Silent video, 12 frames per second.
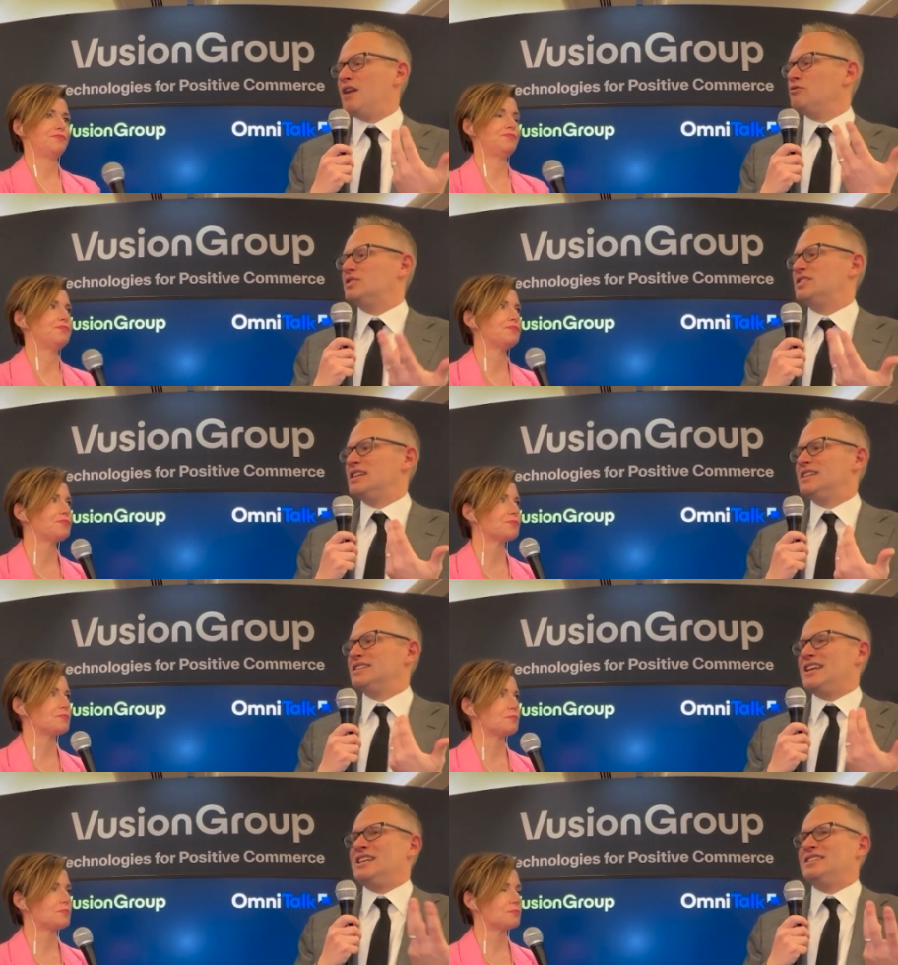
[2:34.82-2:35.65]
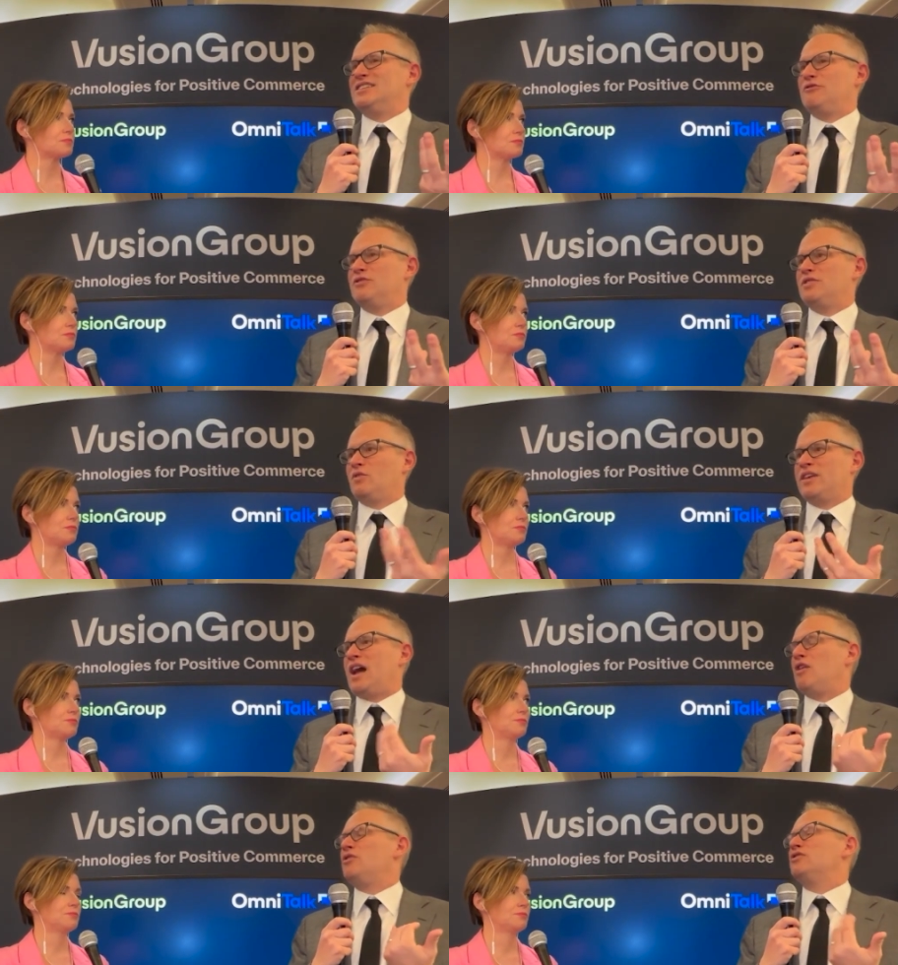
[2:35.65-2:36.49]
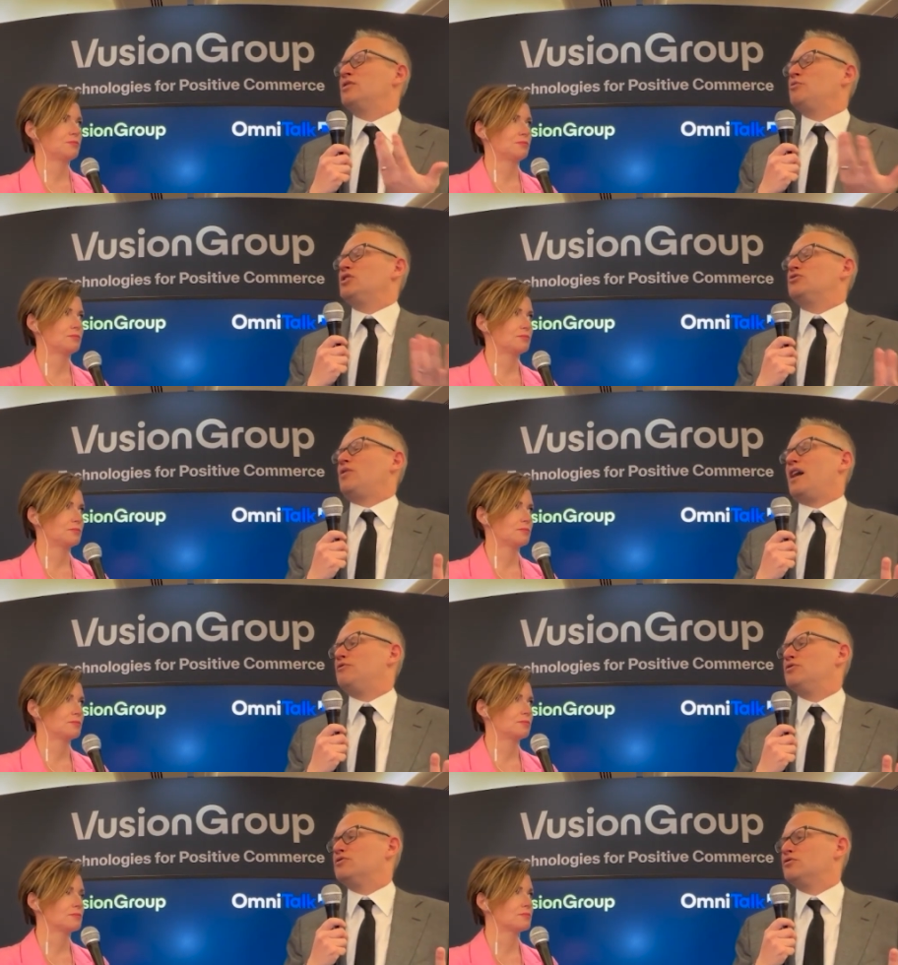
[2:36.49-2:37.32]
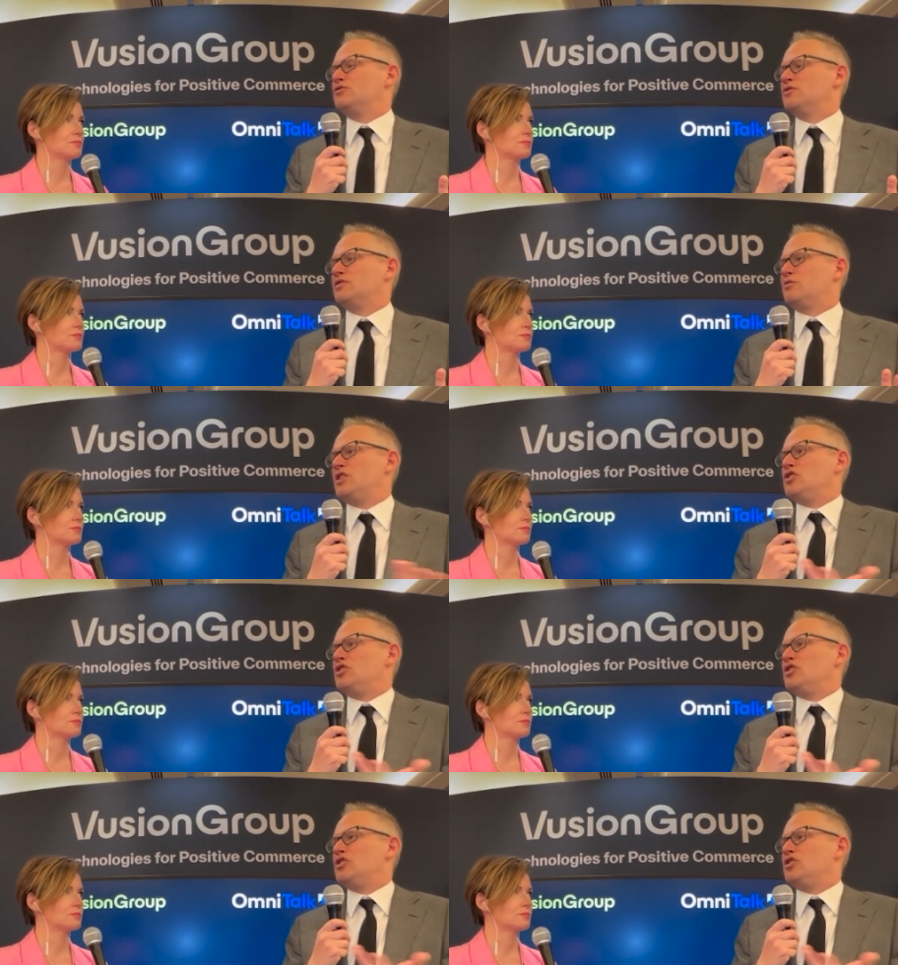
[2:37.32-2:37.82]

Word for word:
Speaker 1: don't see it as any different. Like, I don't understand why drive-throughs don't do this already.